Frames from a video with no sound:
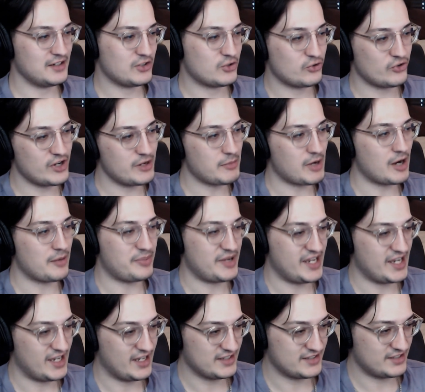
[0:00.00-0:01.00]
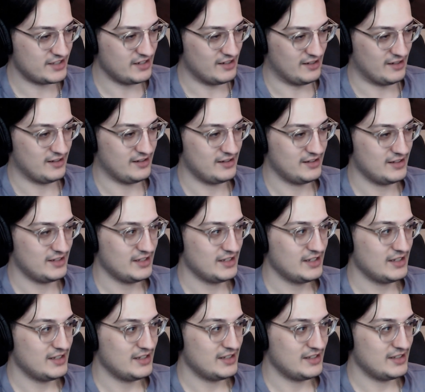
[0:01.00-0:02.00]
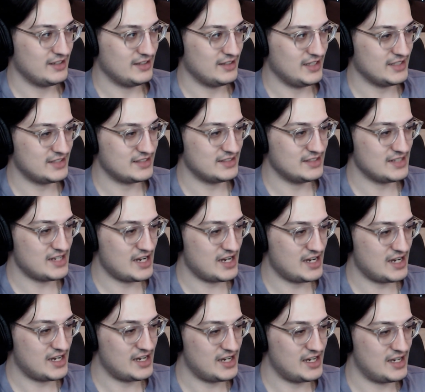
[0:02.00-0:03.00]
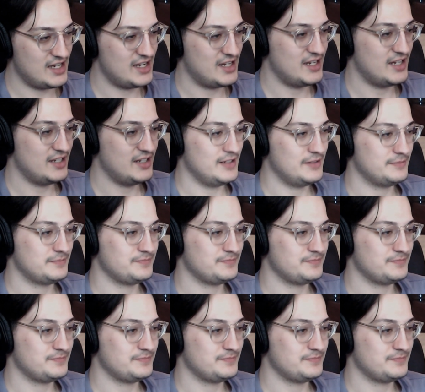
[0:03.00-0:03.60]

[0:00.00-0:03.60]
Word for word: cream our pants here. Let's not